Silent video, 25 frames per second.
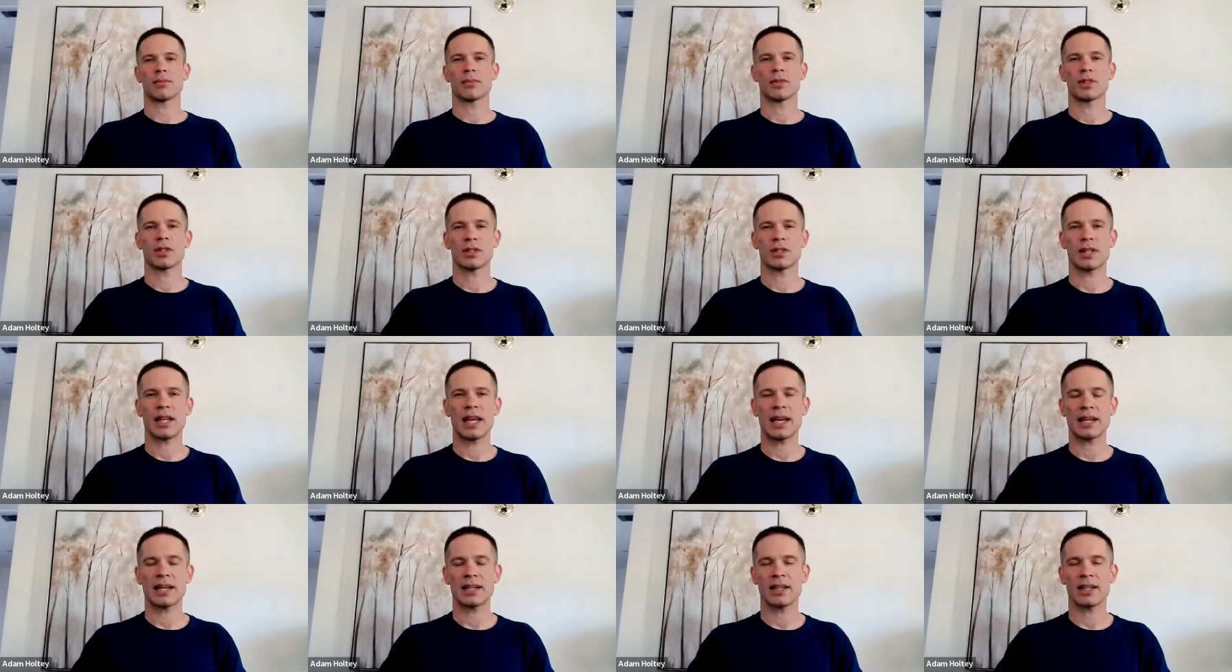
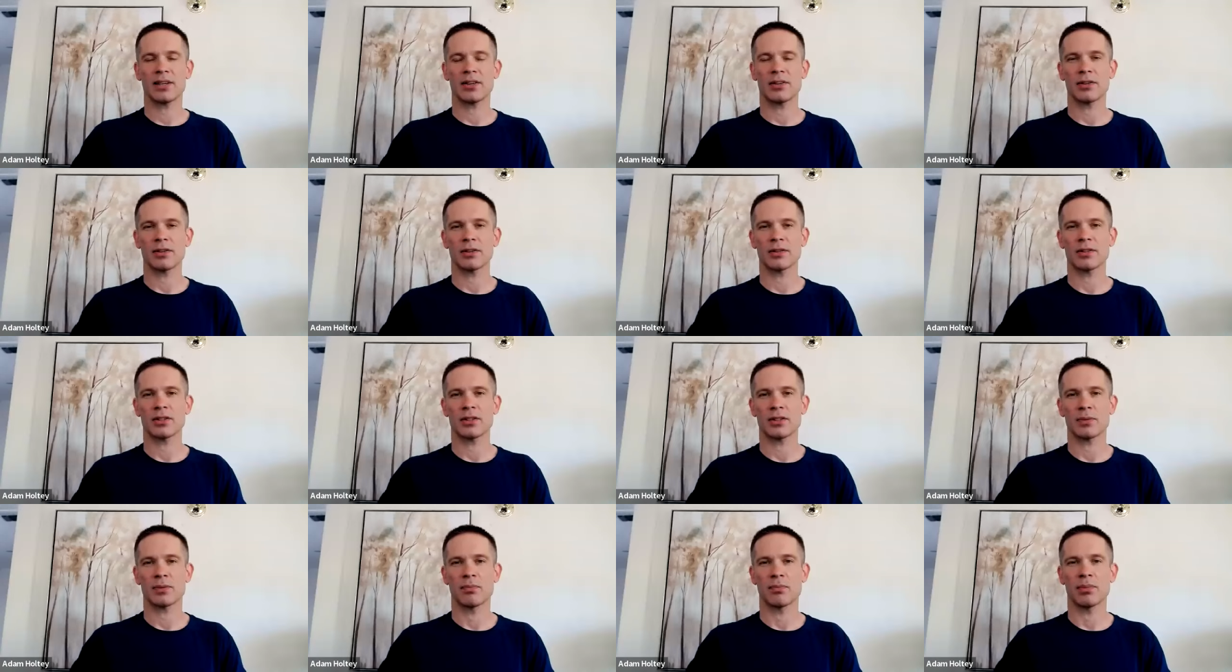stagnant or
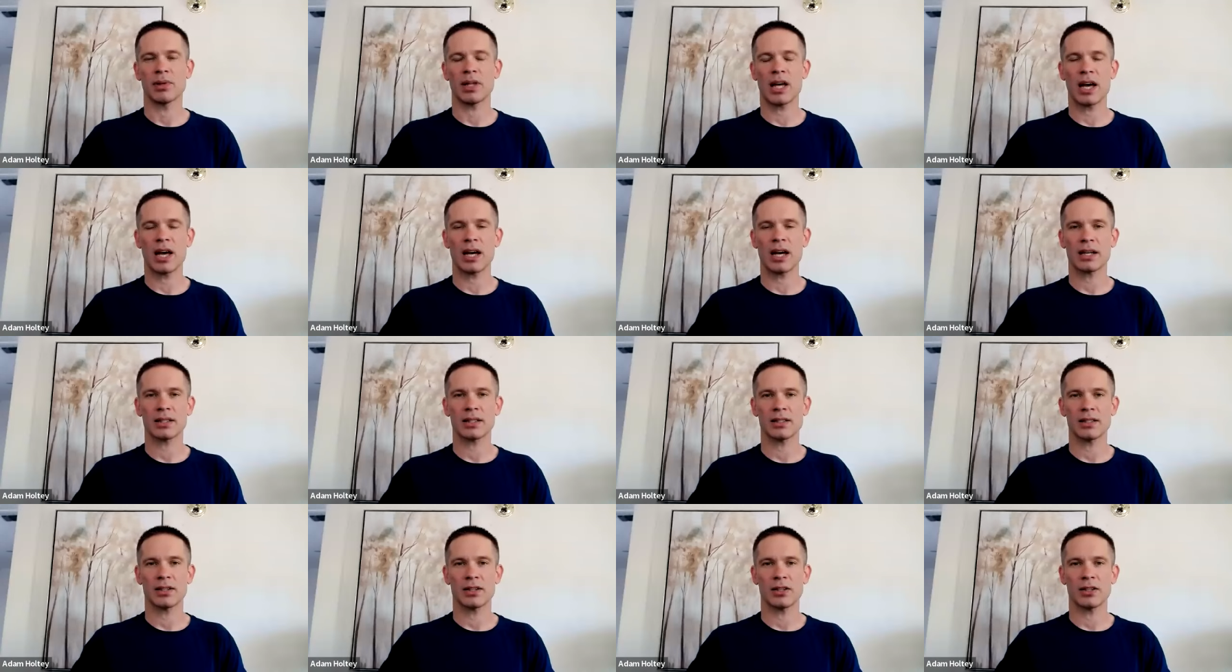just
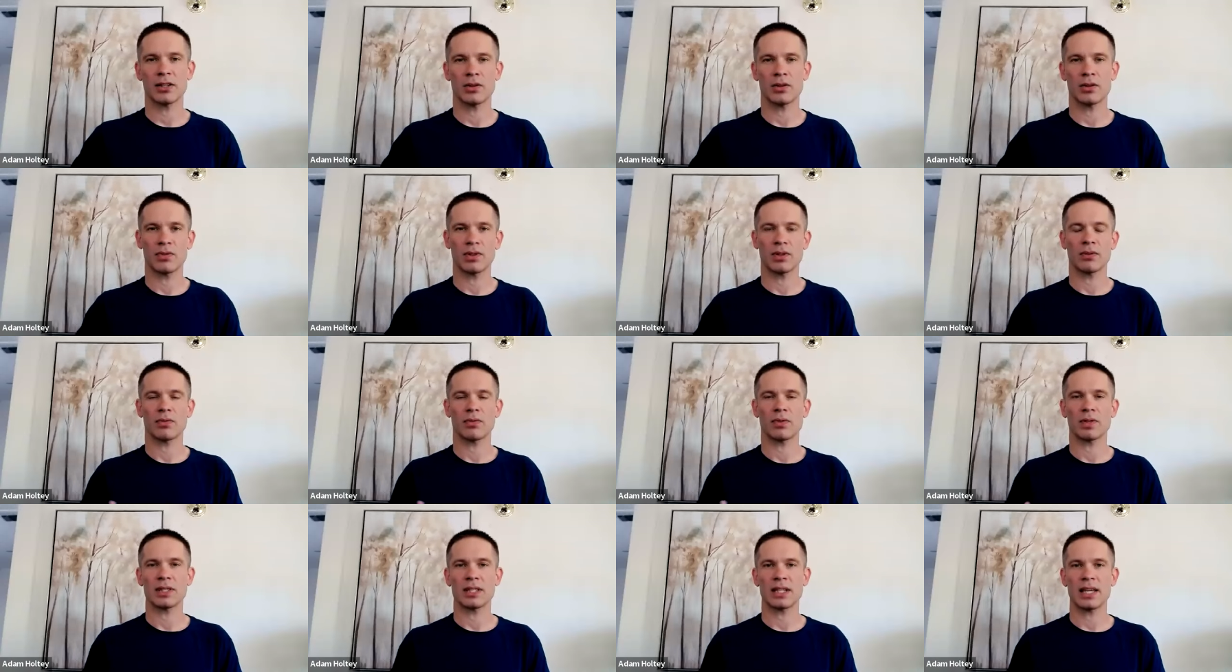blocked, you feel
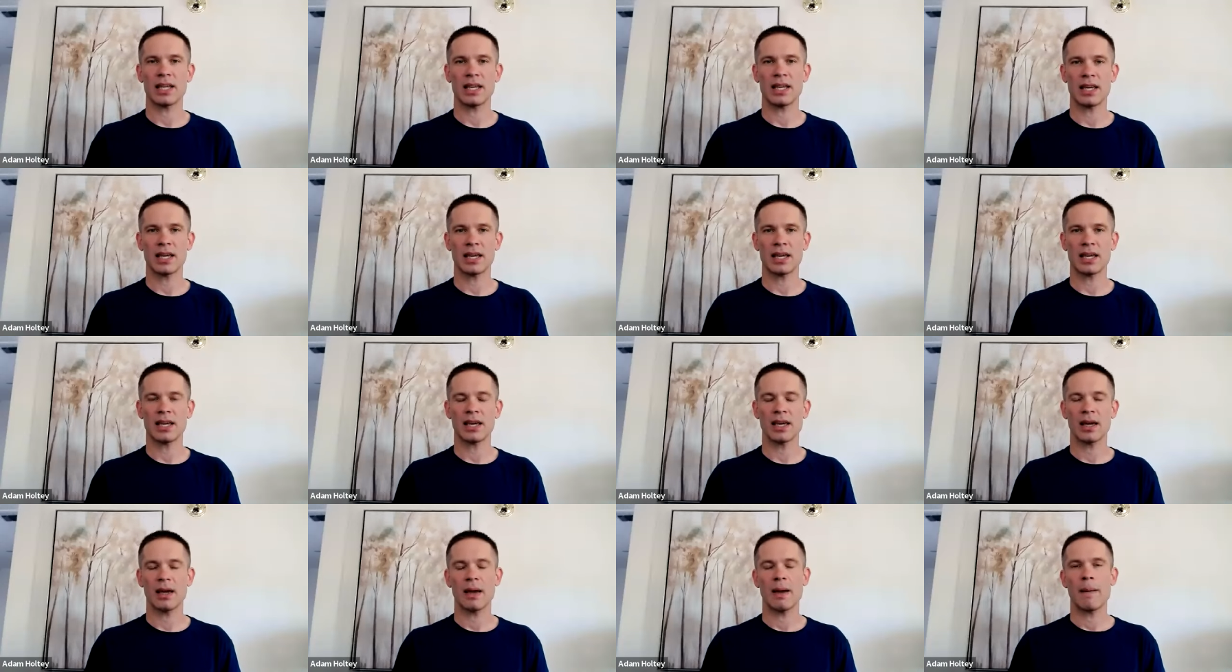
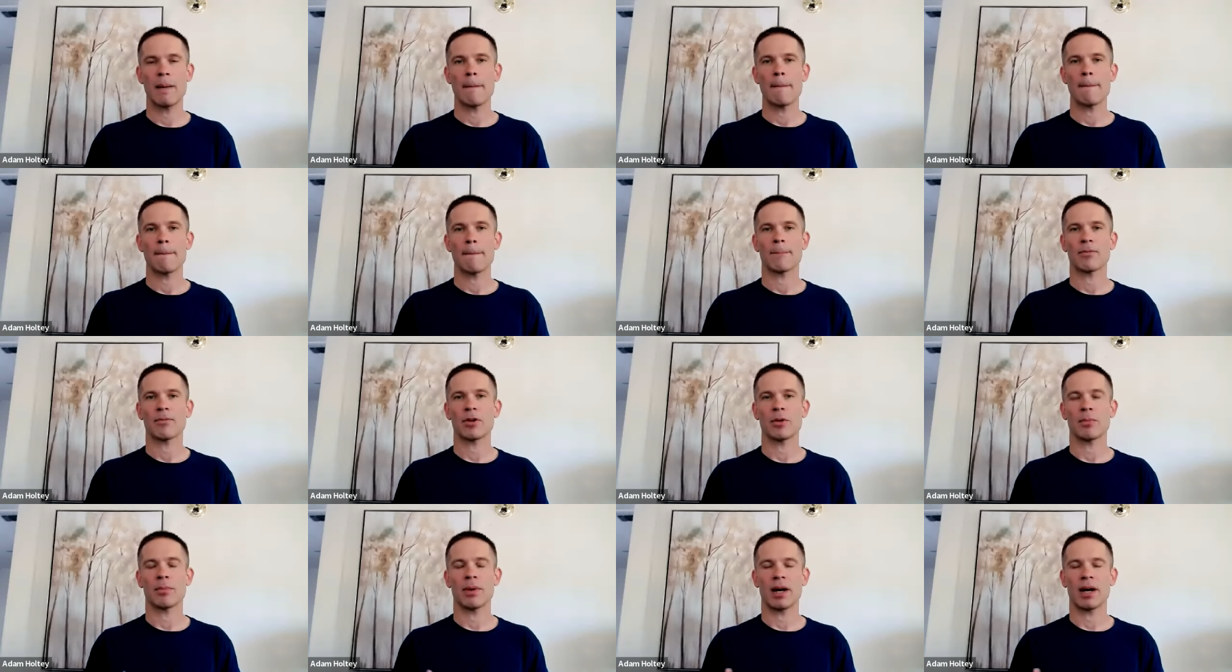fatigue,
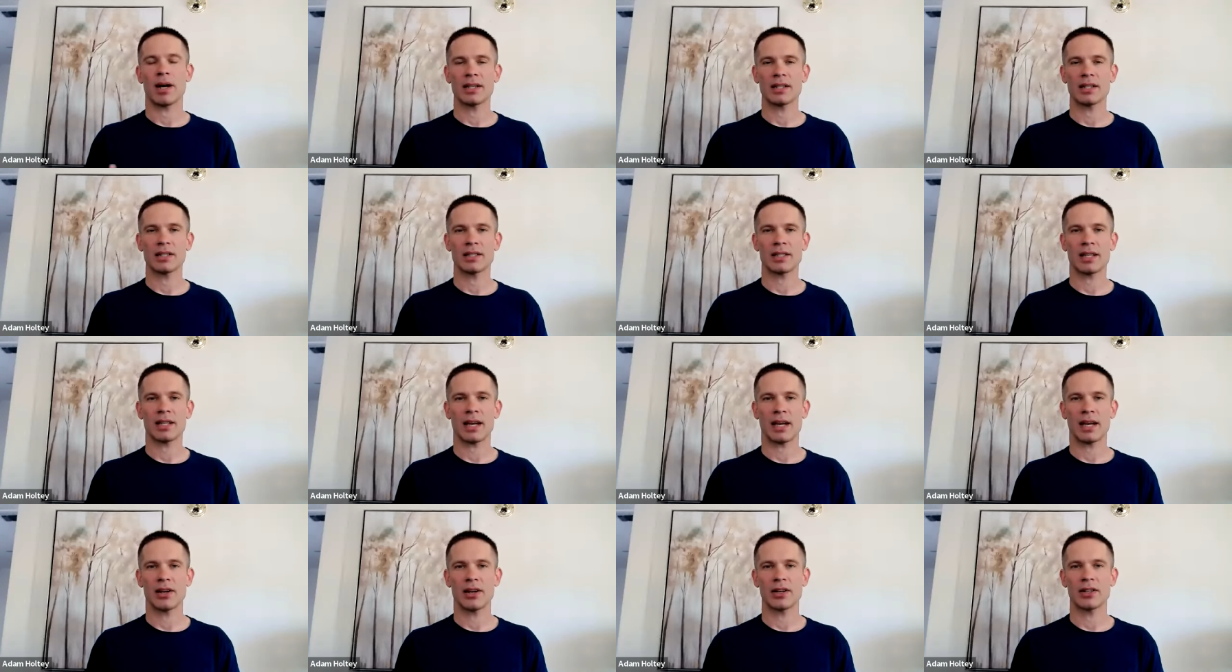your body's
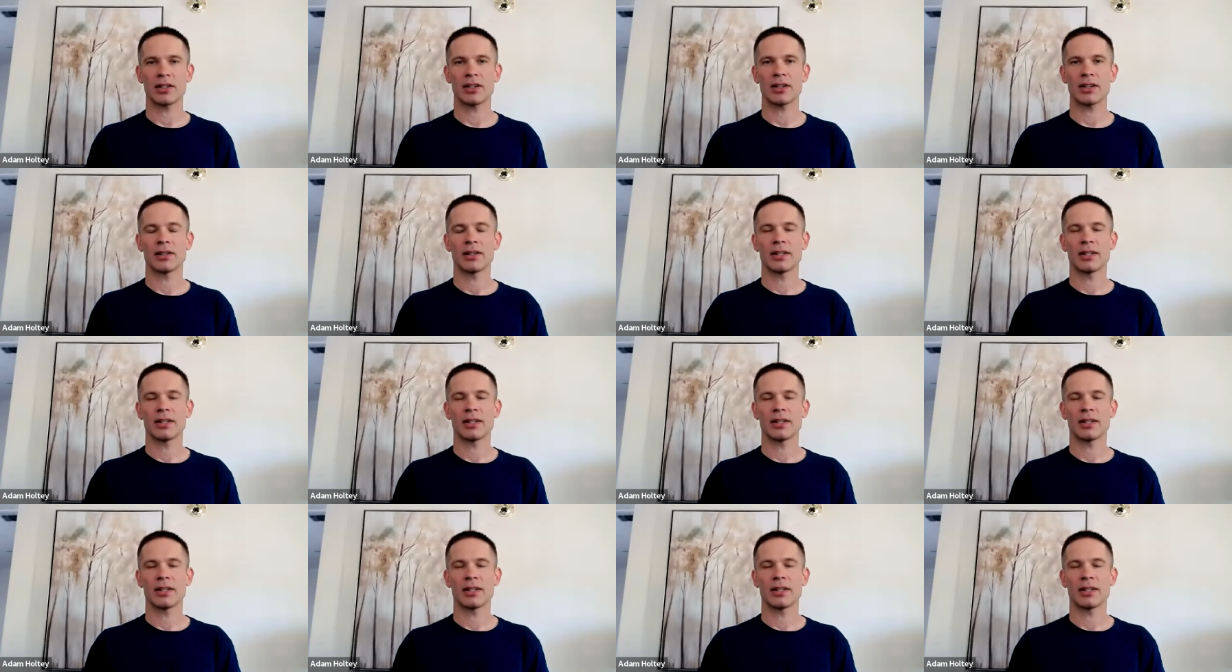tired.